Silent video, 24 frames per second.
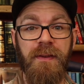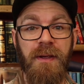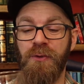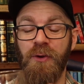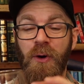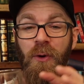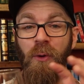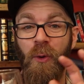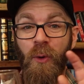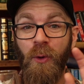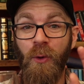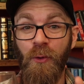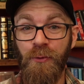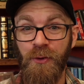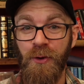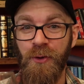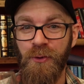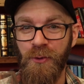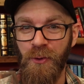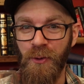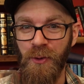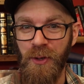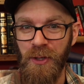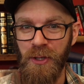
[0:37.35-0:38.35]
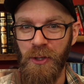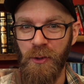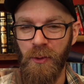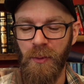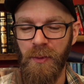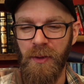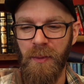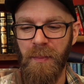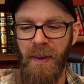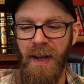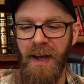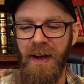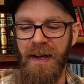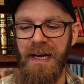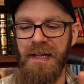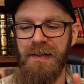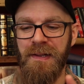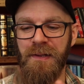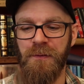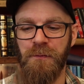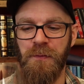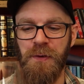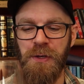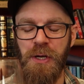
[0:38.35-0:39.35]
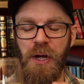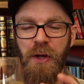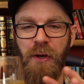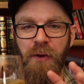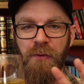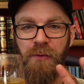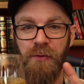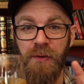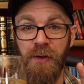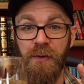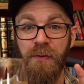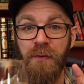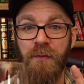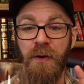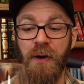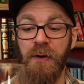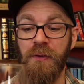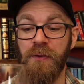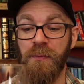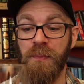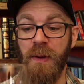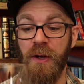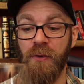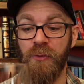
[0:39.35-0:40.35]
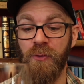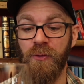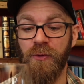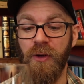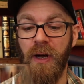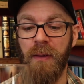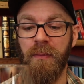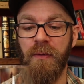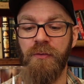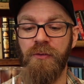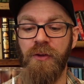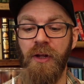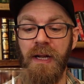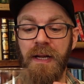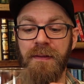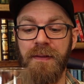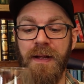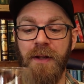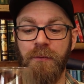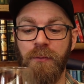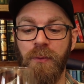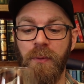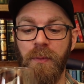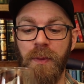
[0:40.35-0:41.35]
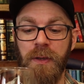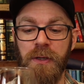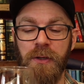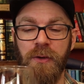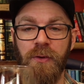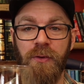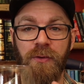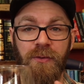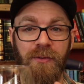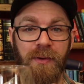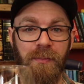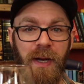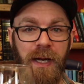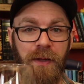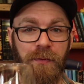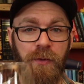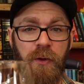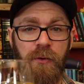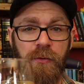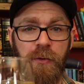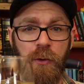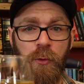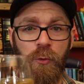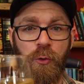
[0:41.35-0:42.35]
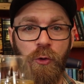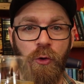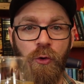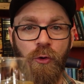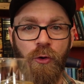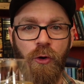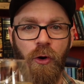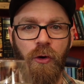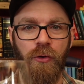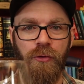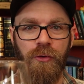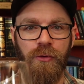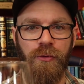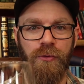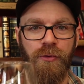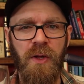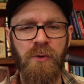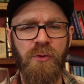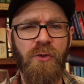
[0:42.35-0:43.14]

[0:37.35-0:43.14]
which I'll also talk a little bit about in this video because it is a very special type of chili, and that's what we use to make this little concoction.